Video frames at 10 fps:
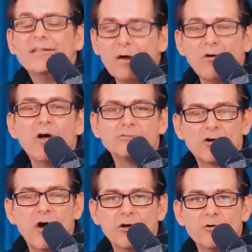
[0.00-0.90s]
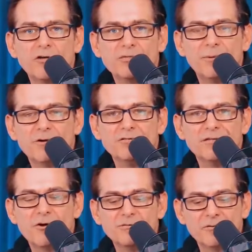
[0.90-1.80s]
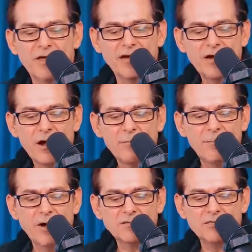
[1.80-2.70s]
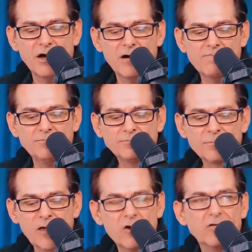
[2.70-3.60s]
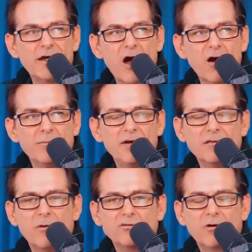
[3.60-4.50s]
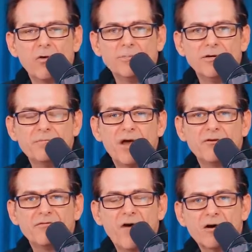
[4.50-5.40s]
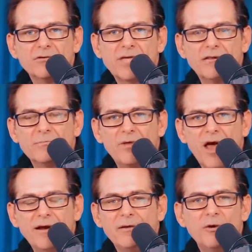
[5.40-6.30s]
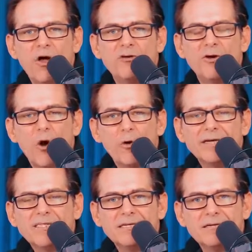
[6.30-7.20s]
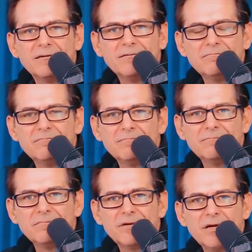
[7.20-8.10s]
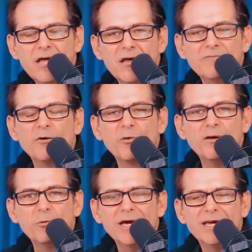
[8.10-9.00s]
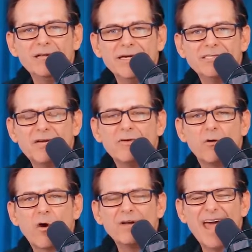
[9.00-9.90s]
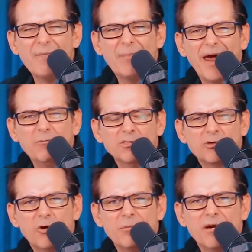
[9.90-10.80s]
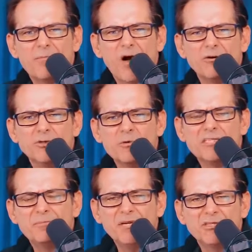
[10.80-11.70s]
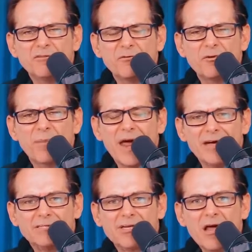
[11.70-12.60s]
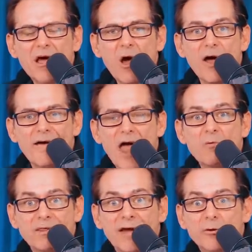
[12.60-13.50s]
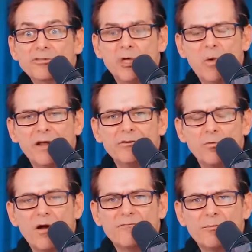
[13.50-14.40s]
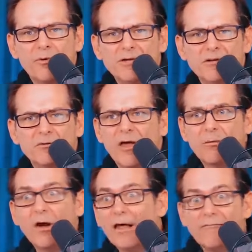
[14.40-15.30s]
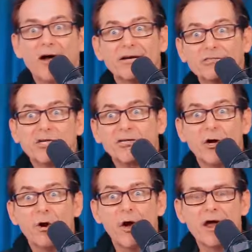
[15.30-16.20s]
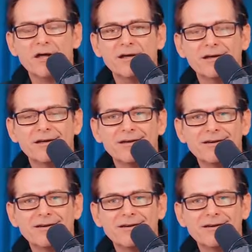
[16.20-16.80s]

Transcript: they will also call you a conspiracy theorist for that. But here they are, being the most corrupted motherfuckers on the planet, and we all know it. If you read WikiLeaks, even her own campaign was screaming about her doing speeches for the banks. And when they knew she wanted to run for president, they're like, "What the fuck is she doing?"